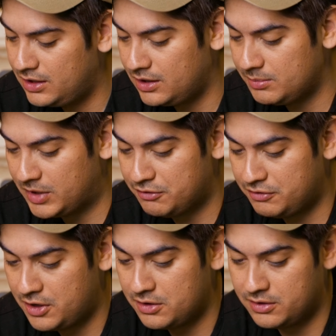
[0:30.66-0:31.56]
on my
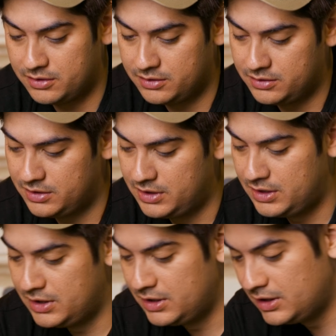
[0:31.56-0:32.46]
phone.
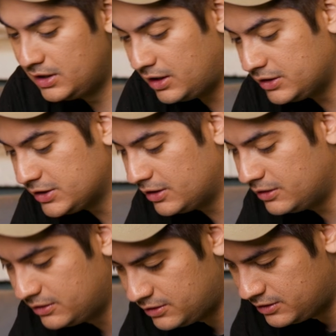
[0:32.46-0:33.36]
Also,